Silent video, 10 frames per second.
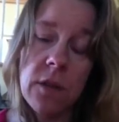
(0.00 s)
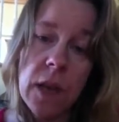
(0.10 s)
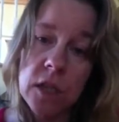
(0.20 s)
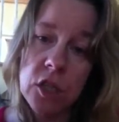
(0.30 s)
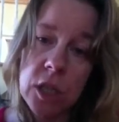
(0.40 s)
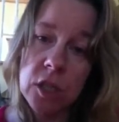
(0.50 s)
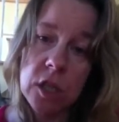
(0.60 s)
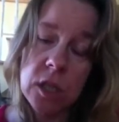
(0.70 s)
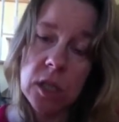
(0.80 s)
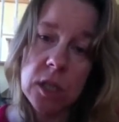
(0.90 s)
of that
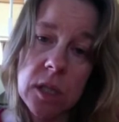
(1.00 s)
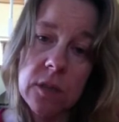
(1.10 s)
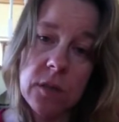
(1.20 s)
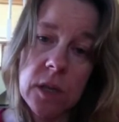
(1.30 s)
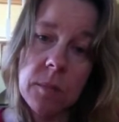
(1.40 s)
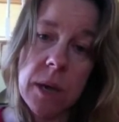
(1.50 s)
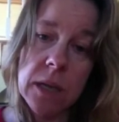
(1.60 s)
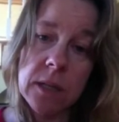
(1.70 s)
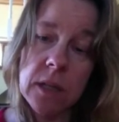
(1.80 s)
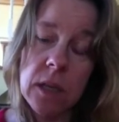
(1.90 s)
changing a different
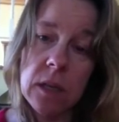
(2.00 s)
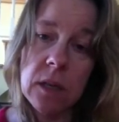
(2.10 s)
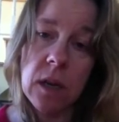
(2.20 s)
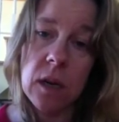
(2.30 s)
capacity.